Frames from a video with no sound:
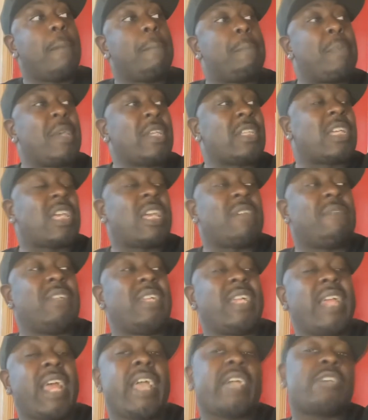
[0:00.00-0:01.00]
been
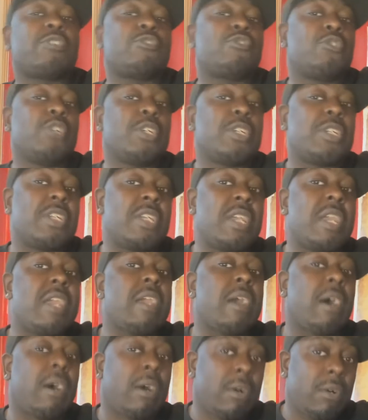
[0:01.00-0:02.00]
given an extra
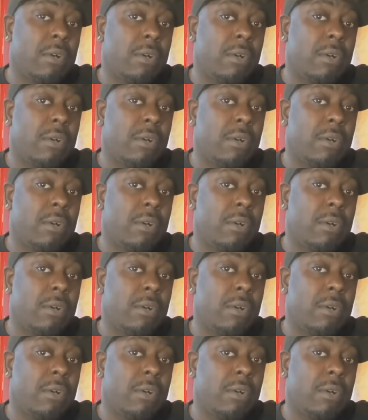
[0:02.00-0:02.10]
year.